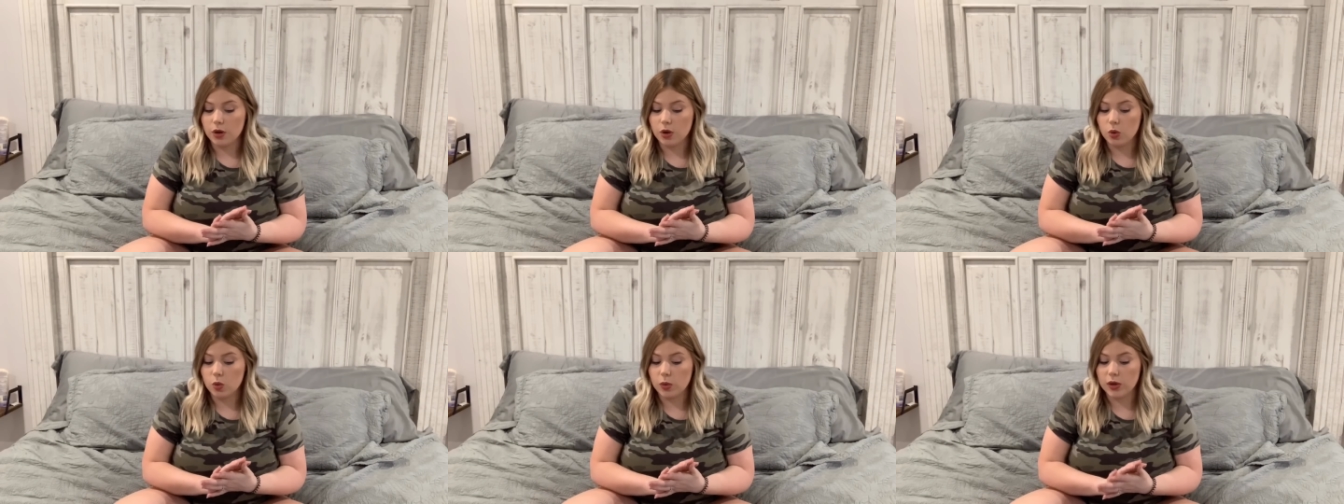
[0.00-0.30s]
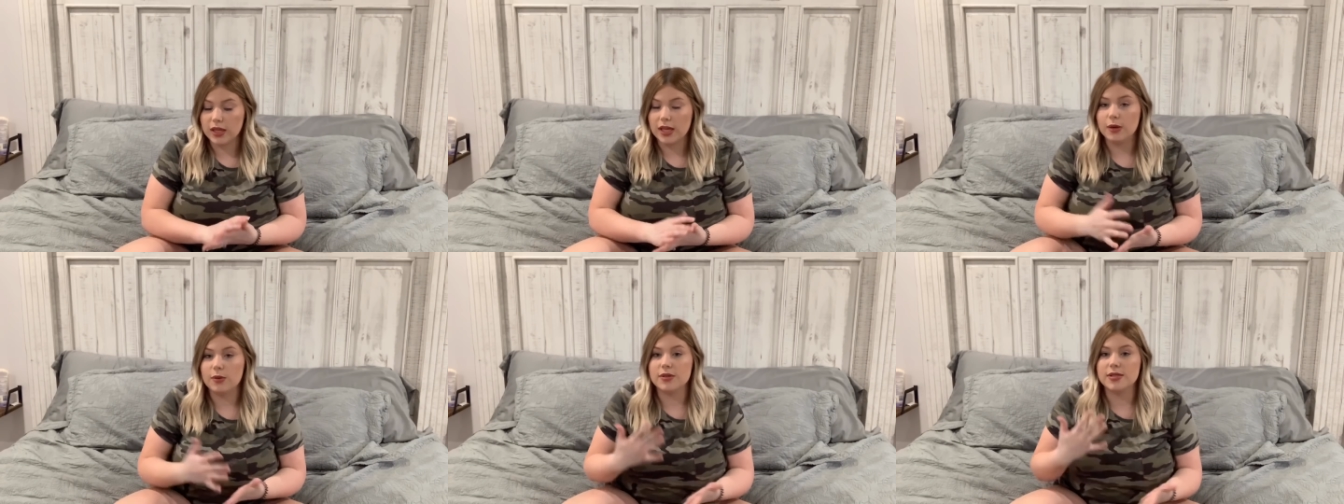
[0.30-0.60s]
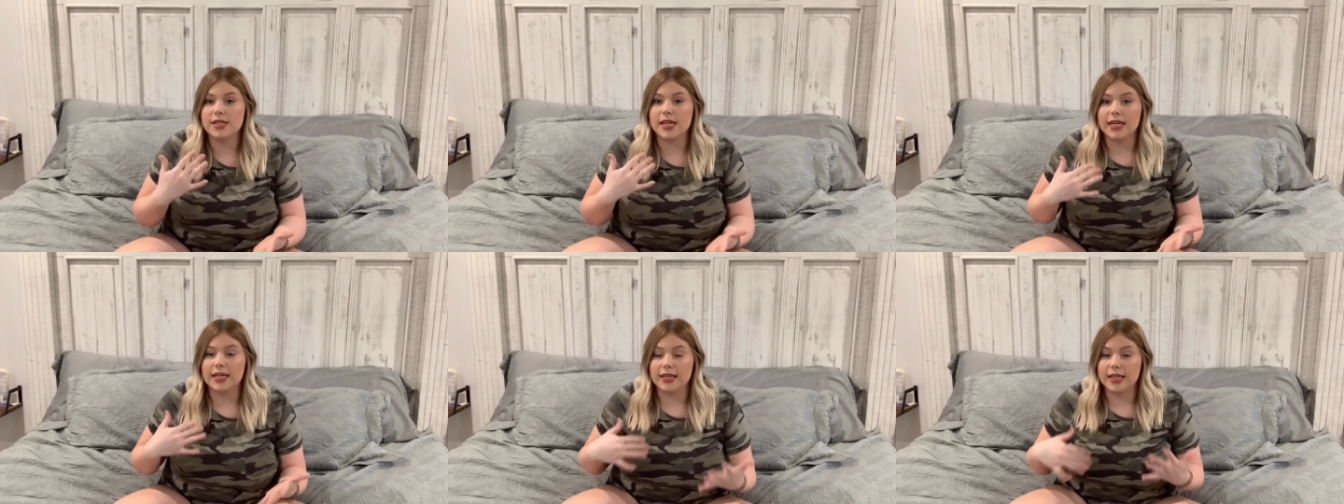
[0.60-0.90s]
while I was
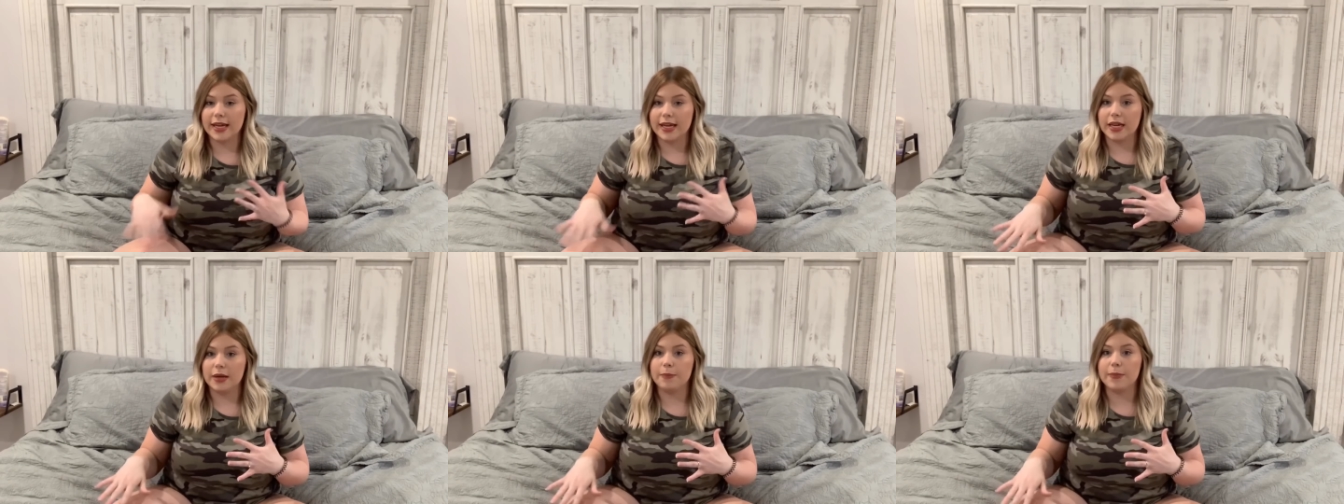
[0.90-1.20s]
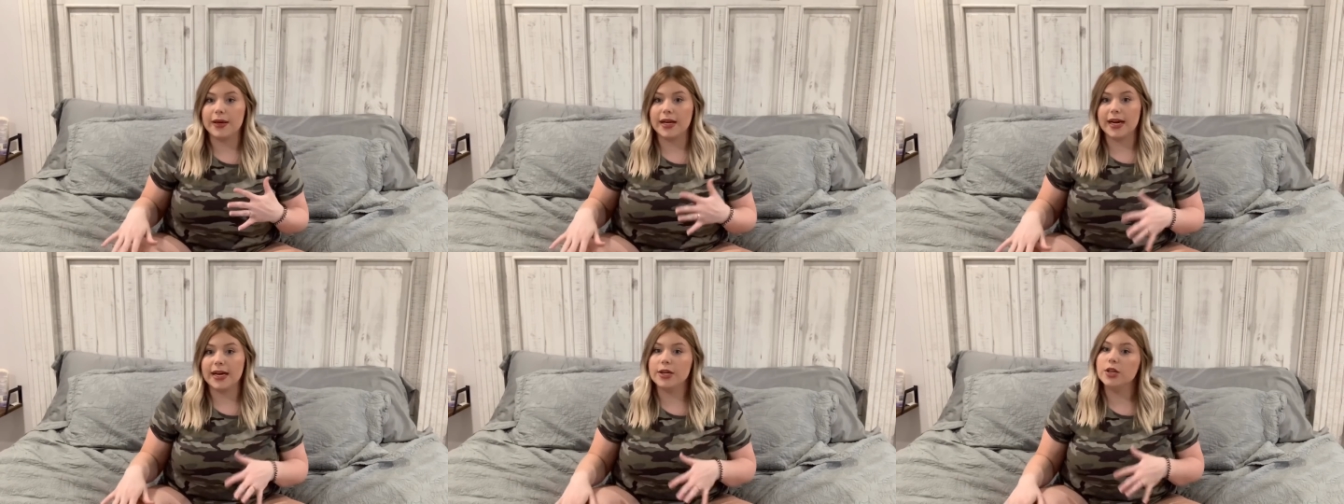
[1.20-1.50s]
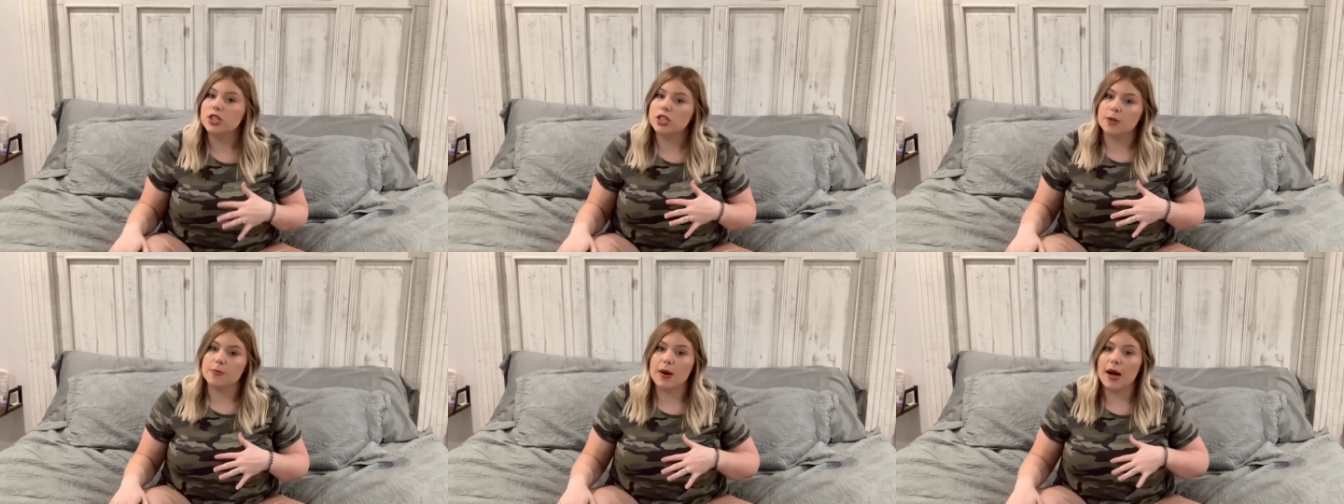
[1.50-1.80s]
like laying in bed, I use
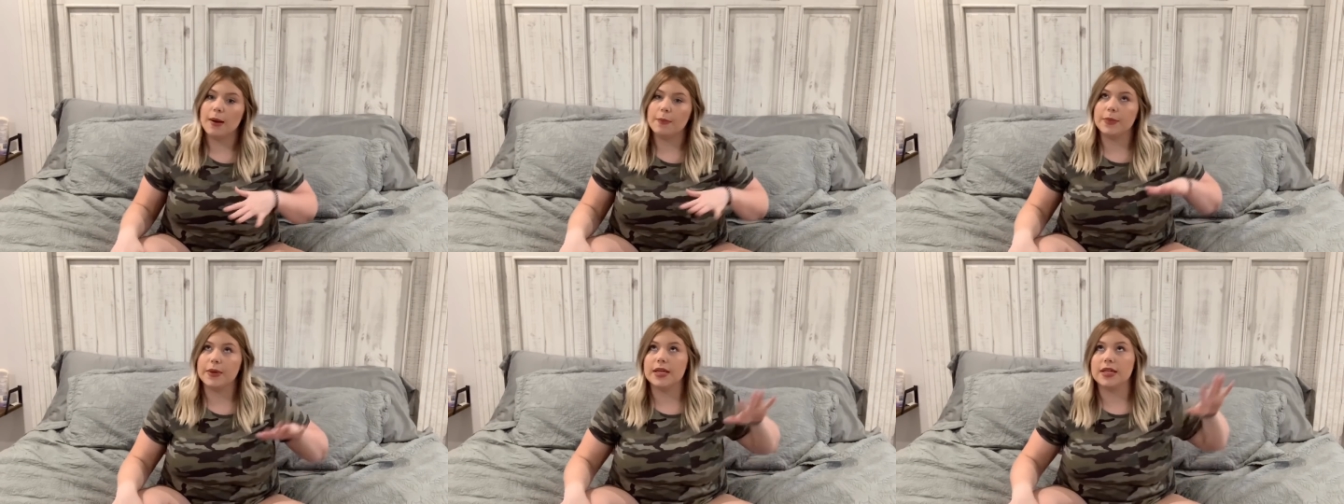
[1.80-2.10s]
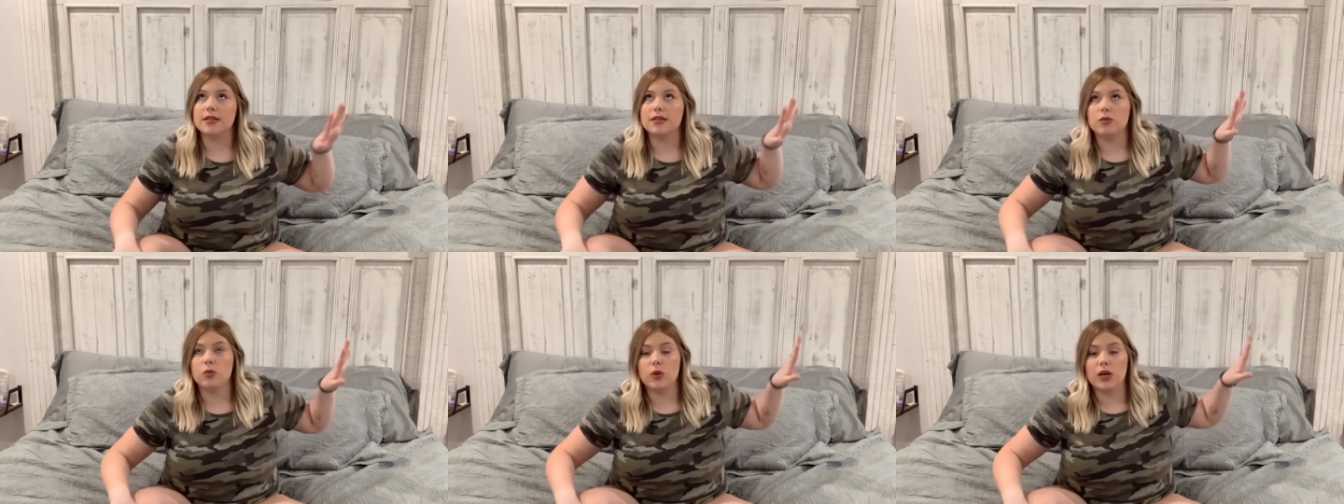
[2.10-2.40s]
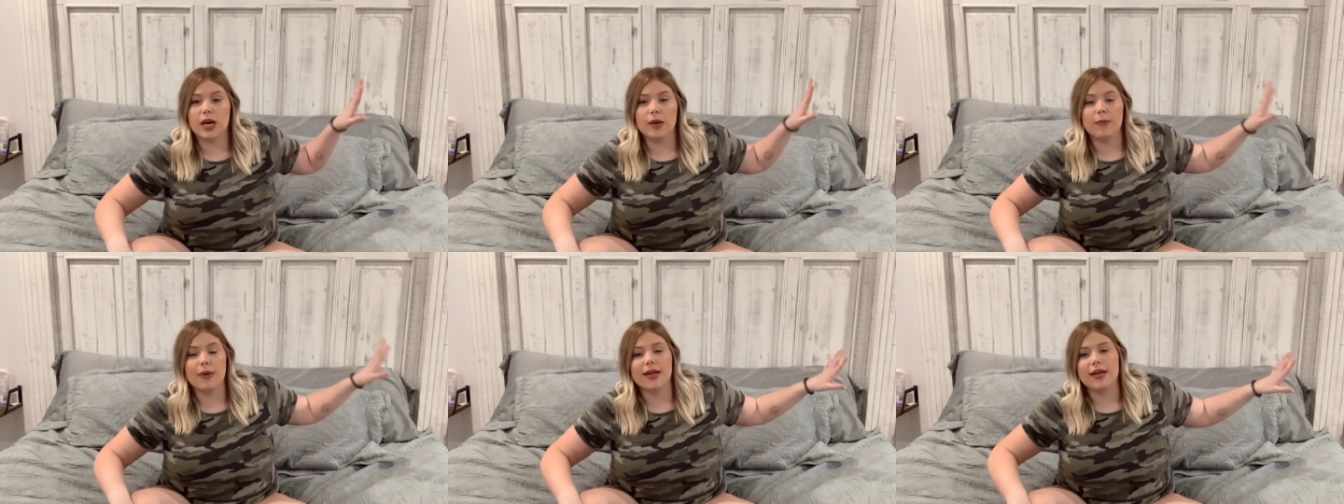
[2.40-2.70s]
the boppy when
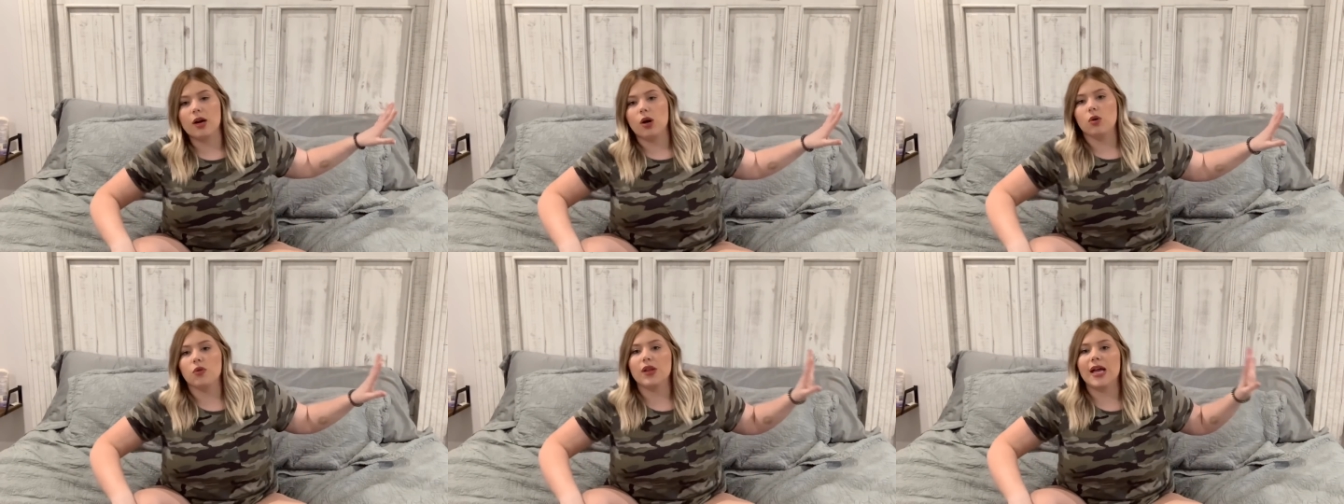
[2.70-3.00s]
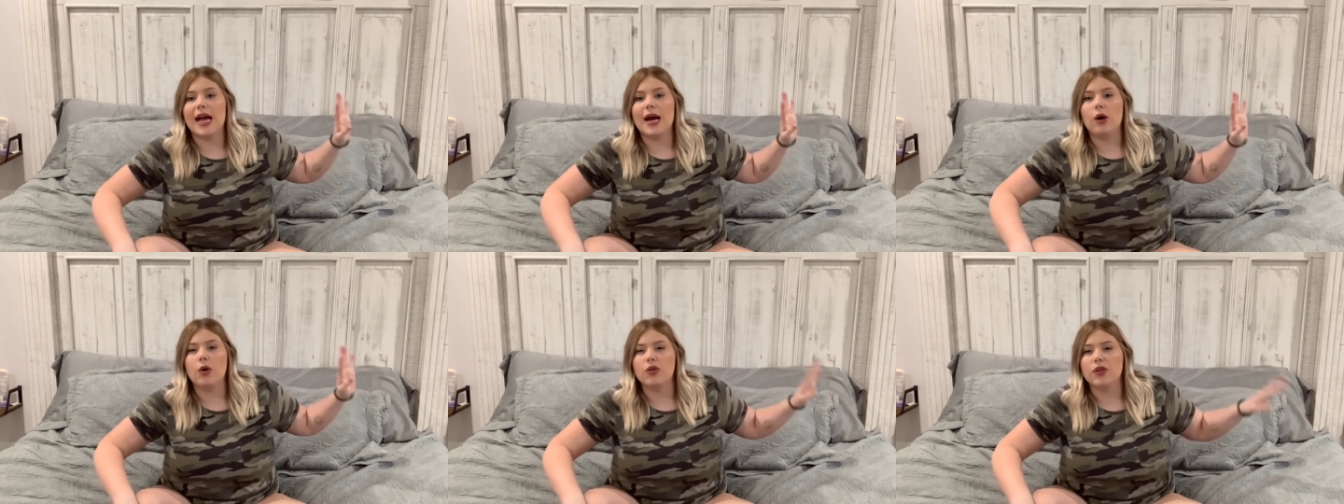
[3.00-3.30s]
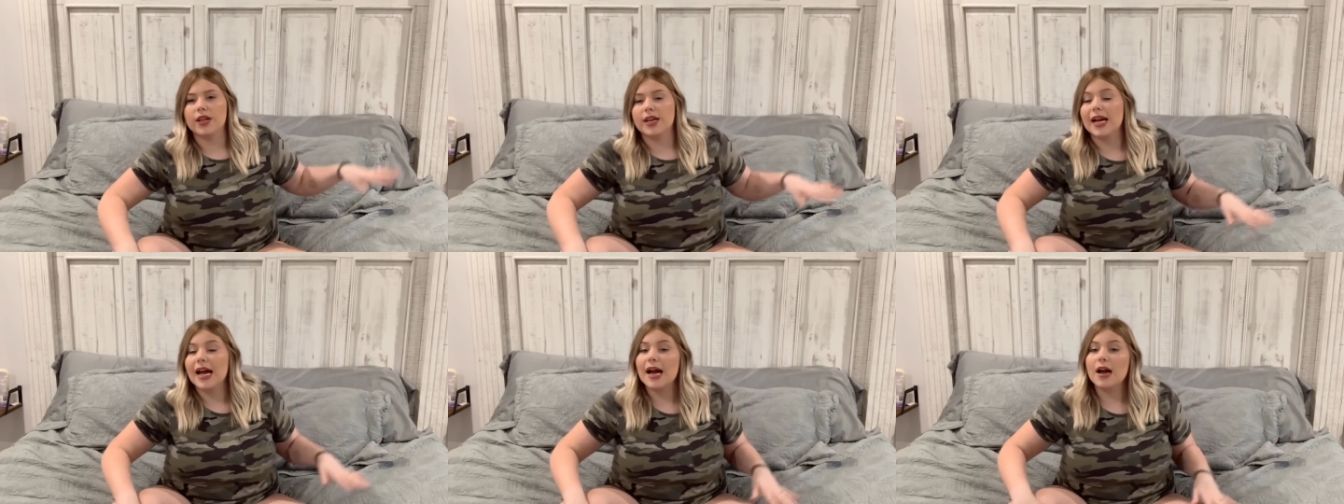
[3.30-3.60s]
I'm like oh, out on the
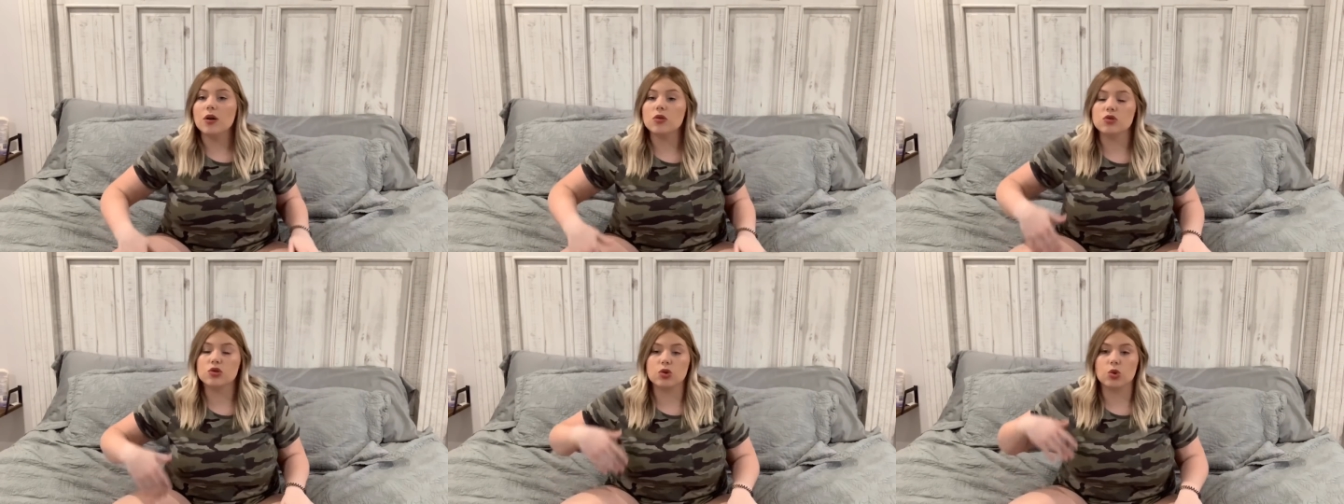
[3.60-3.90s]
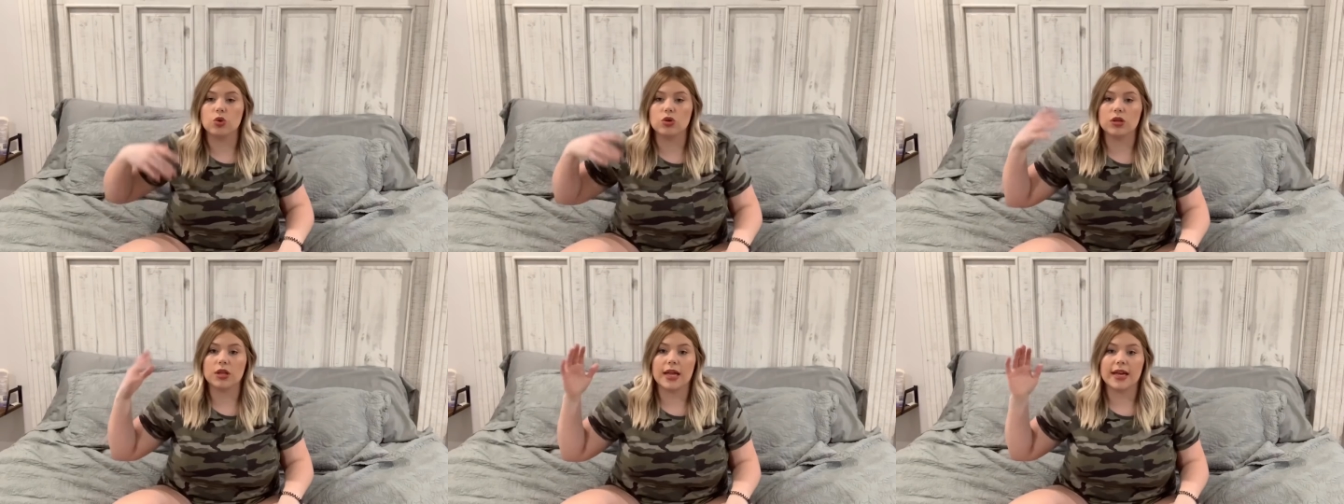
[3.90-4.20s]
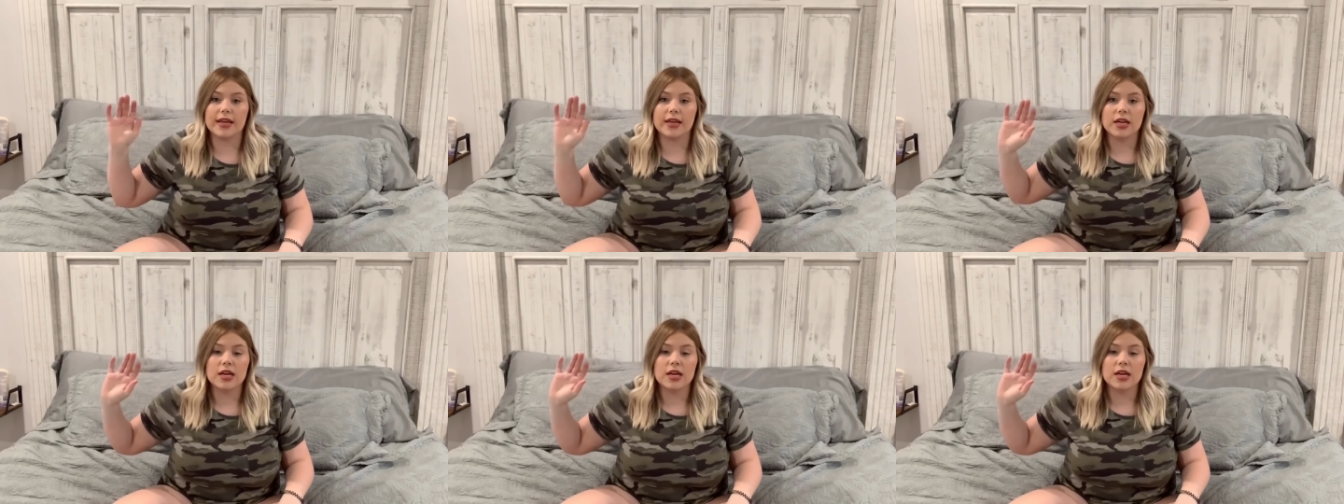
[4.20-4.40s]
couch or like